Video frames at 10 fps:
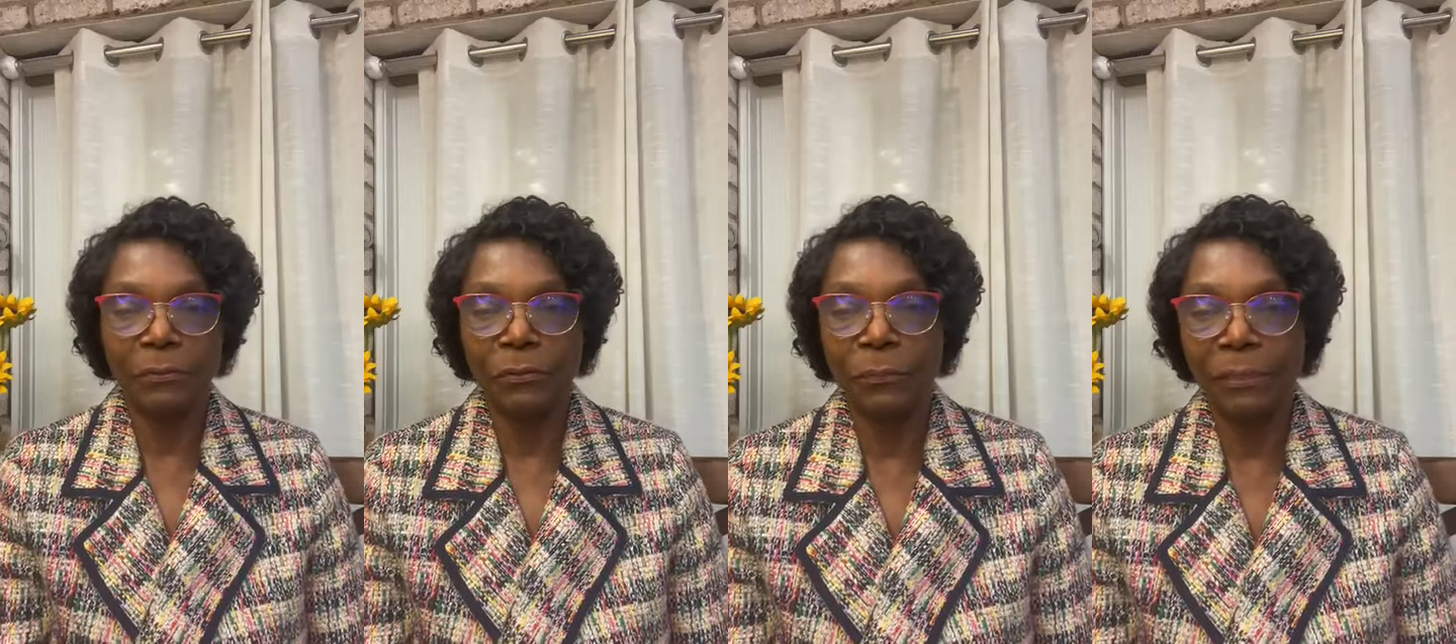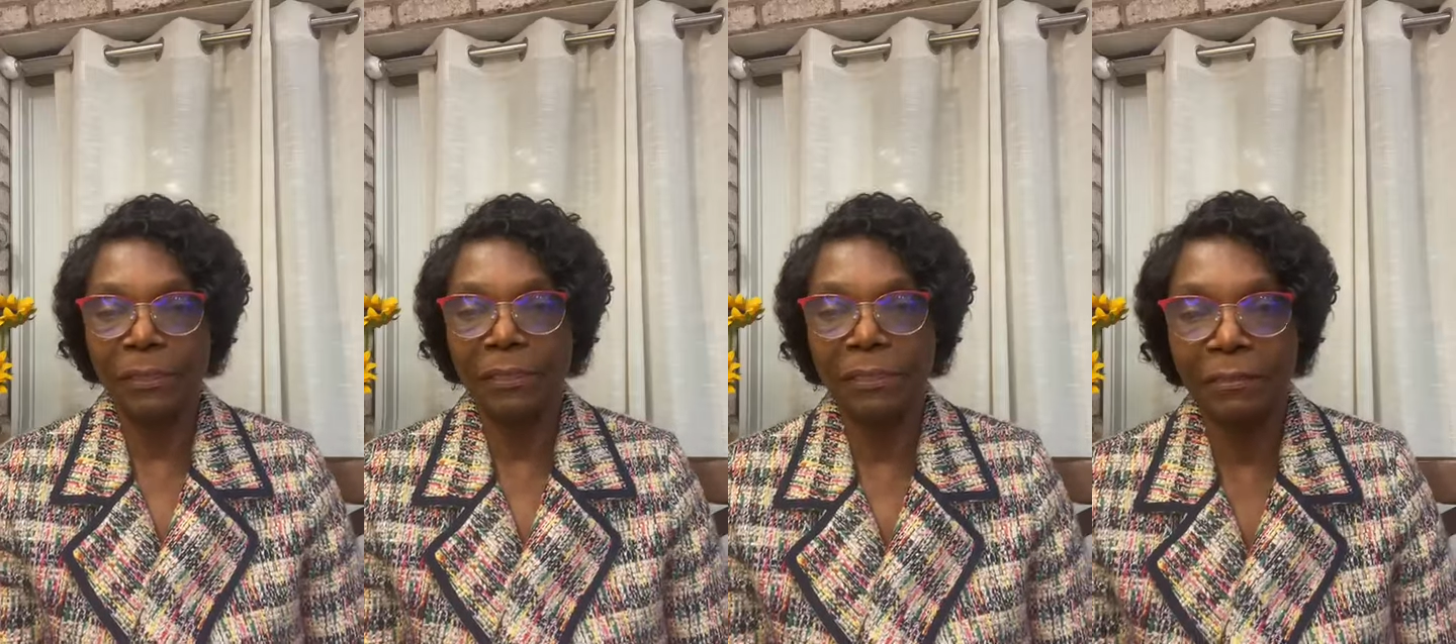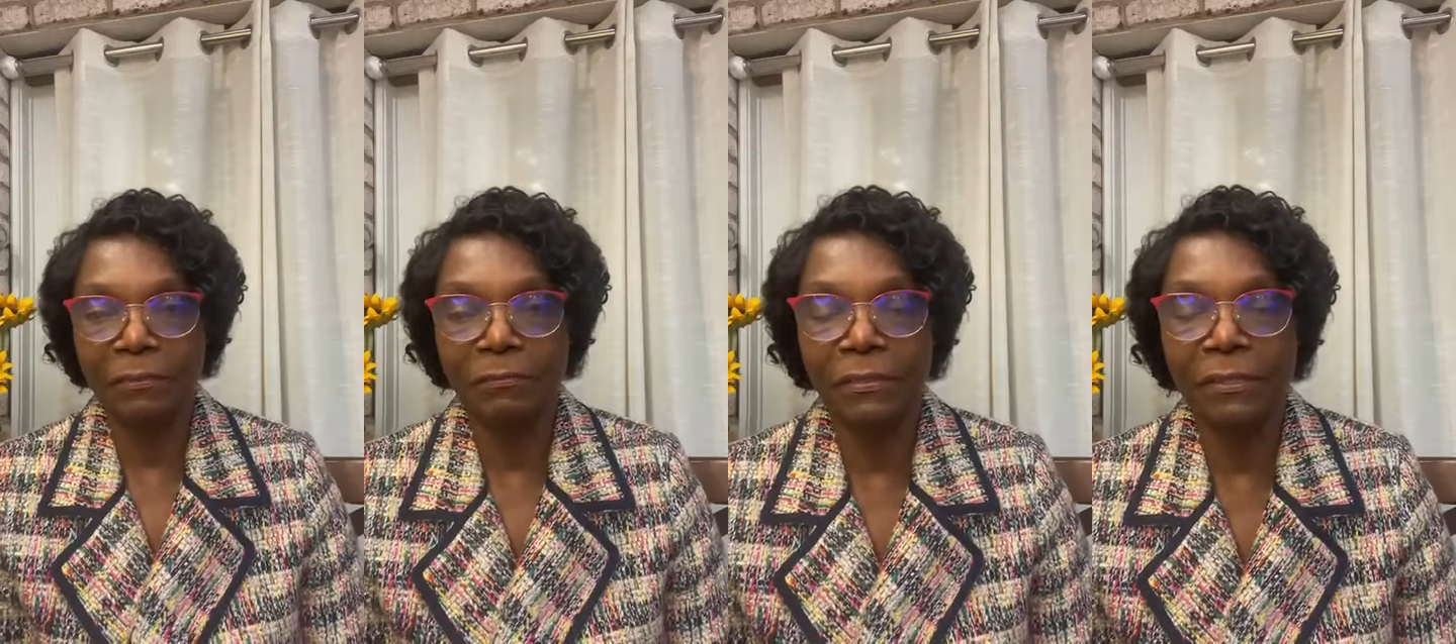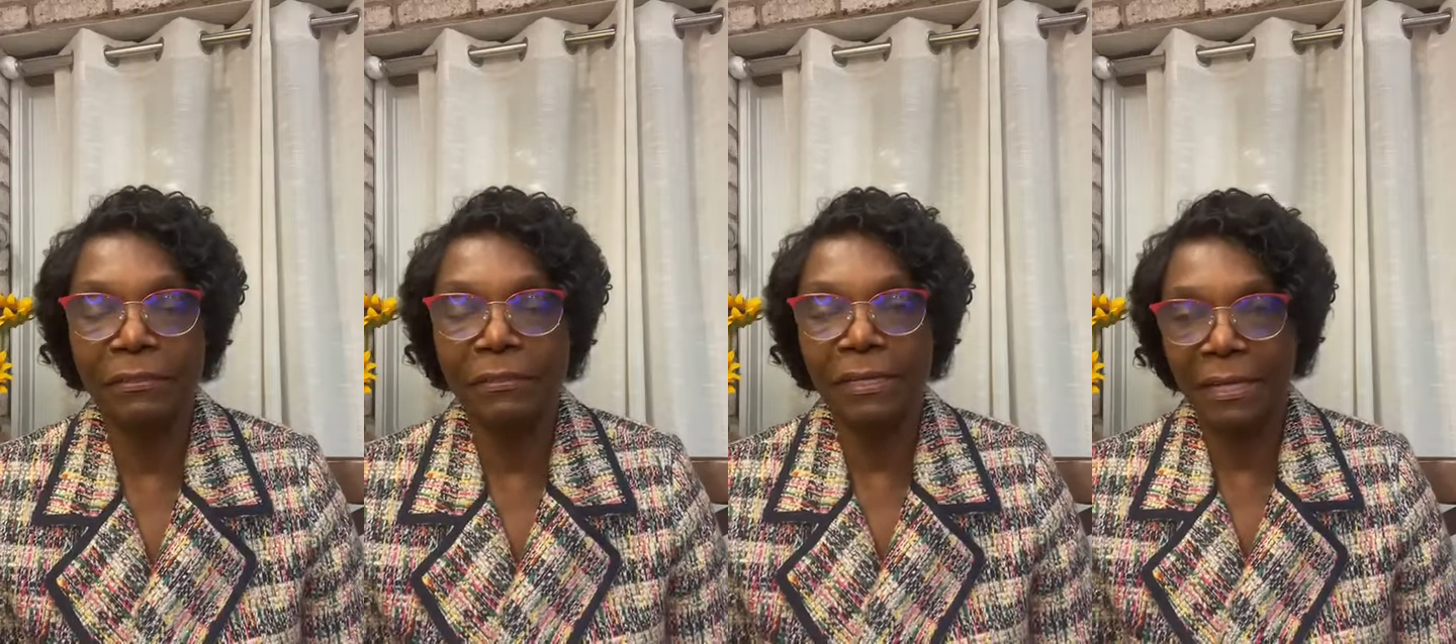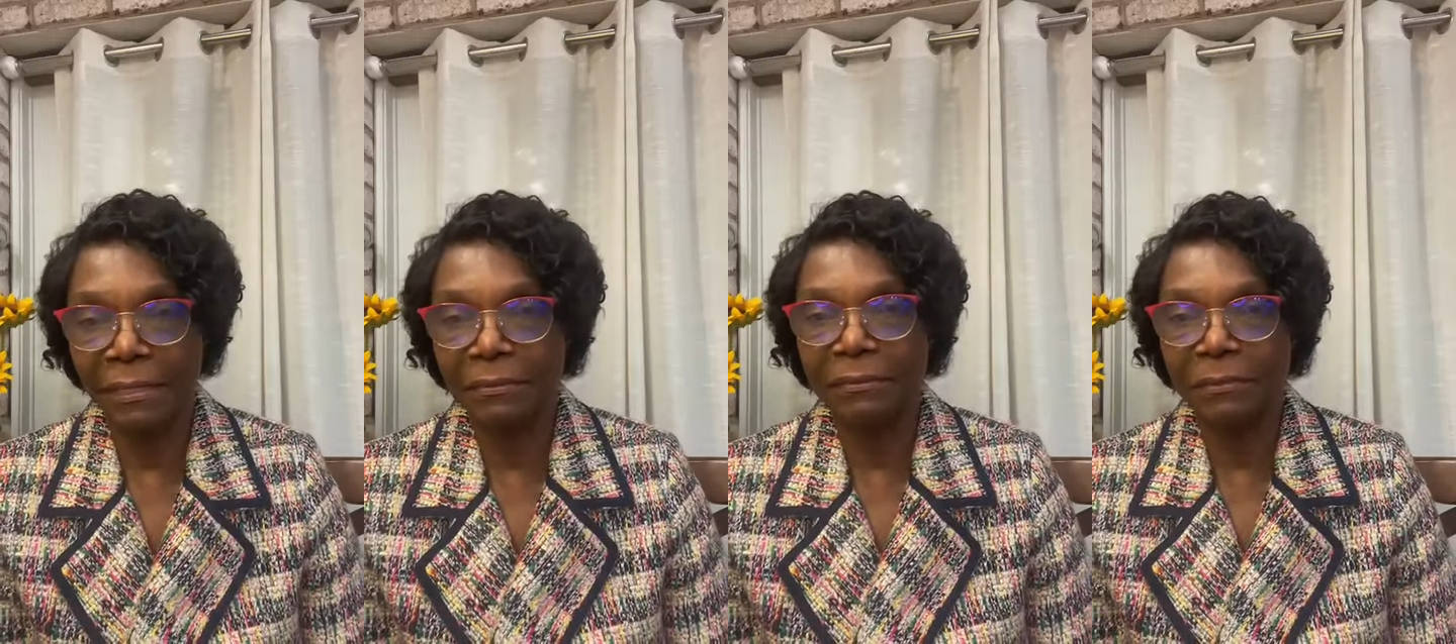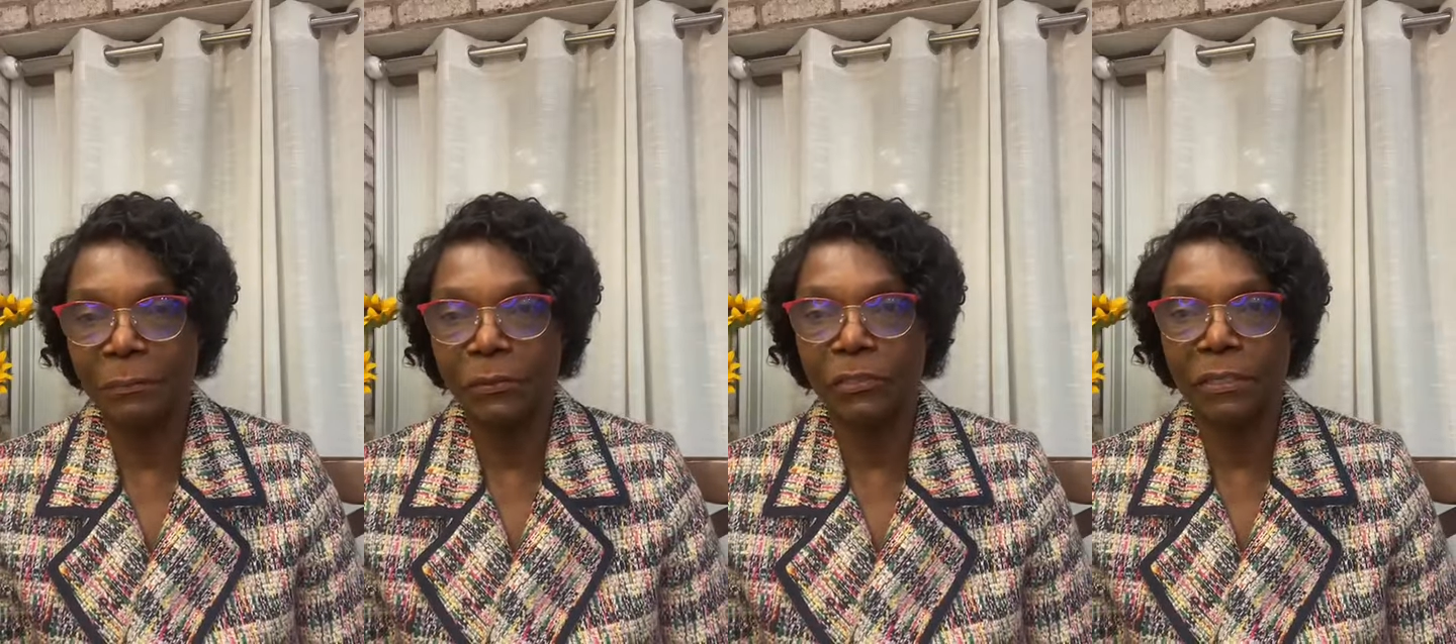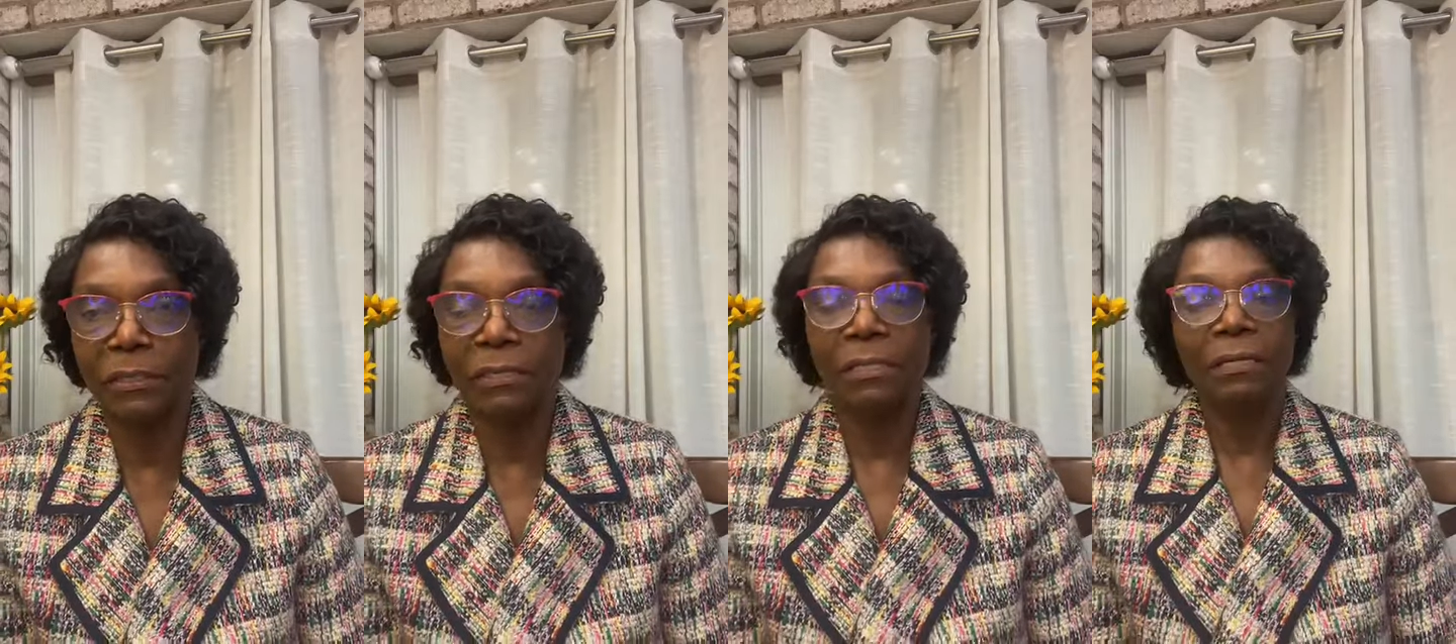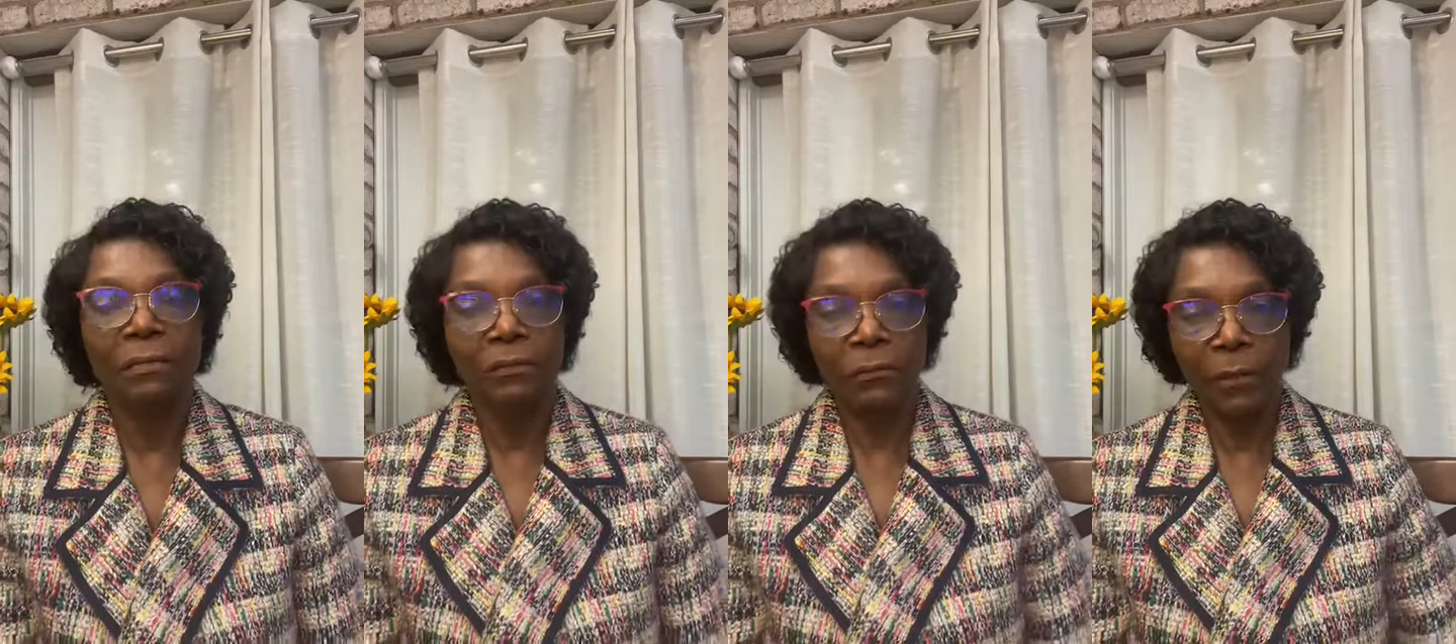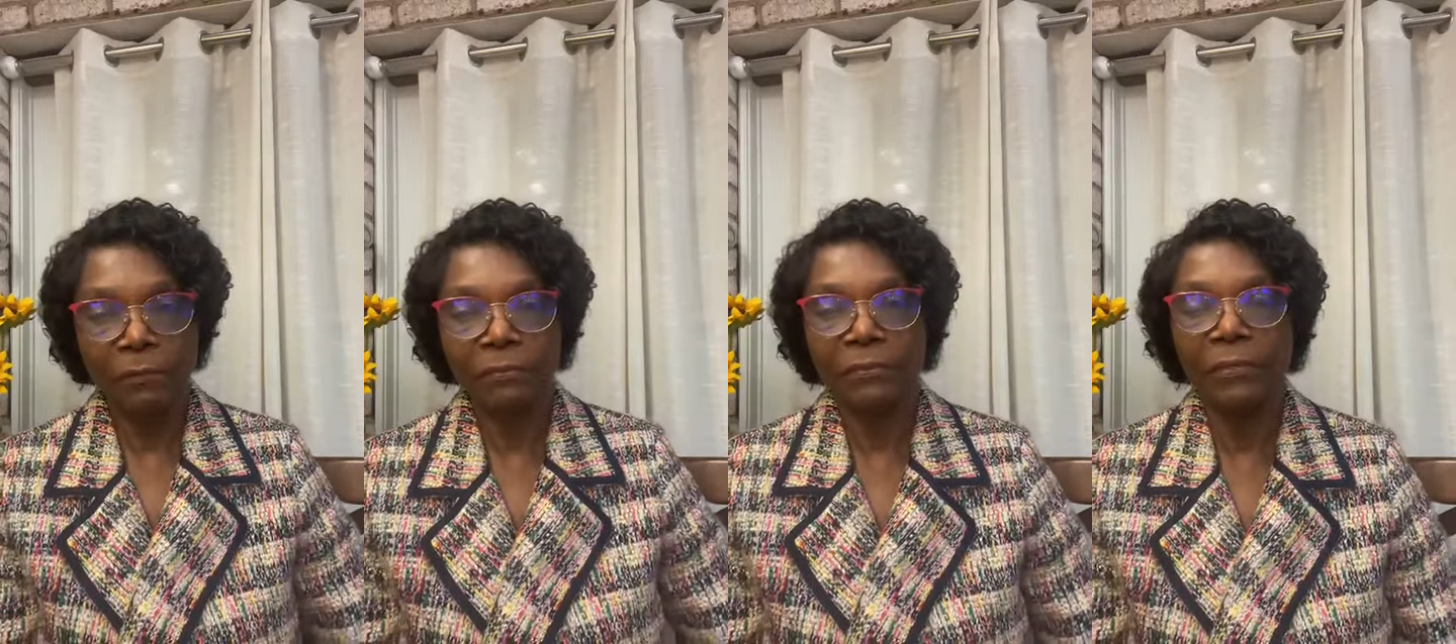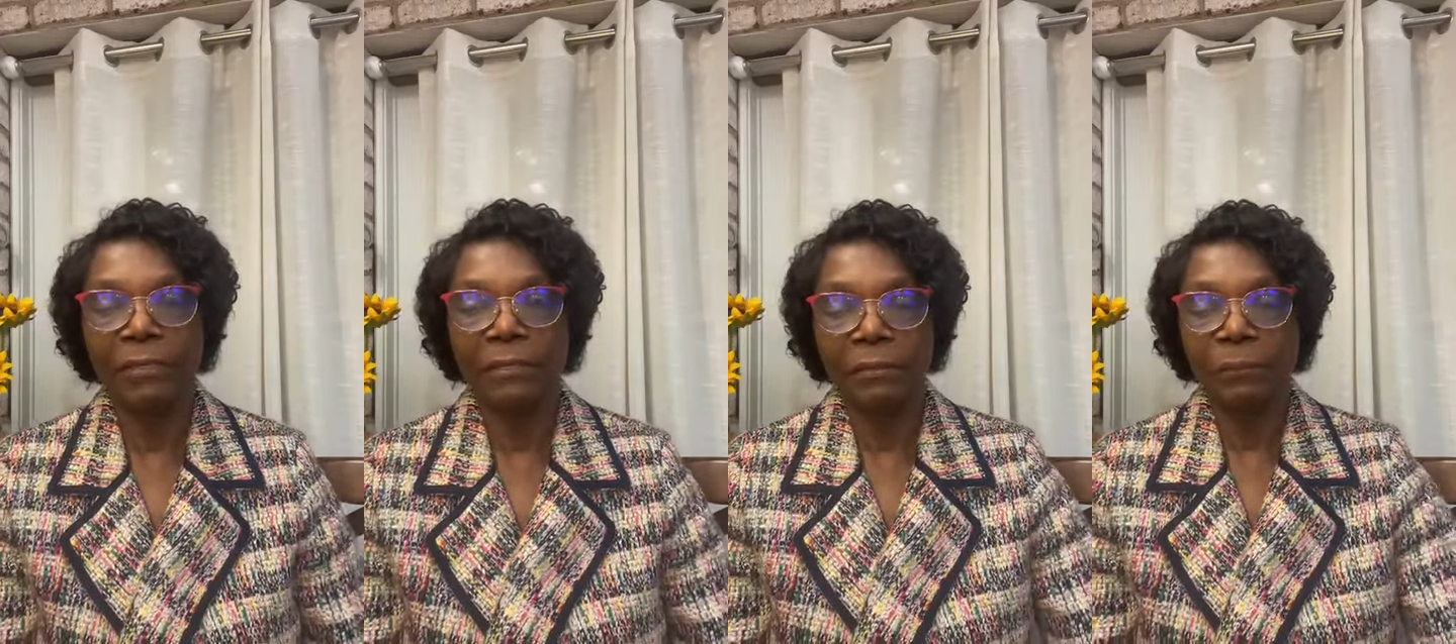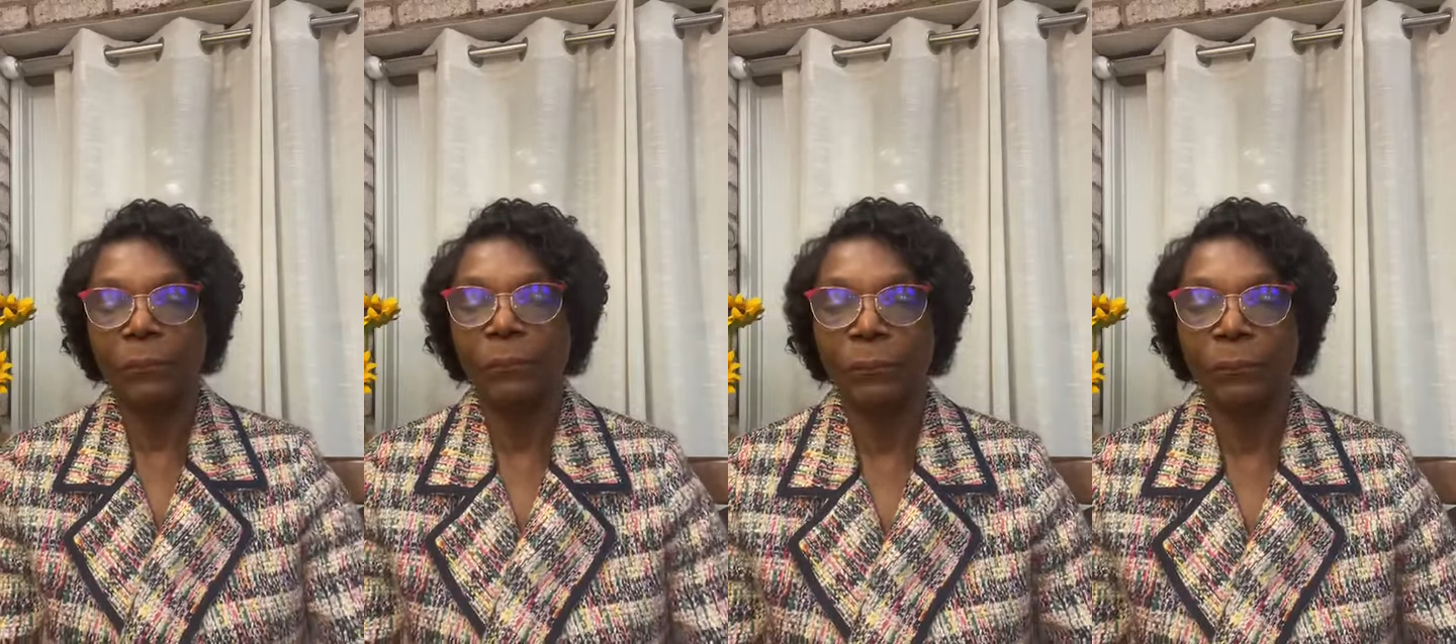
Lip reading: to be cleared via the dialysis machine. So everything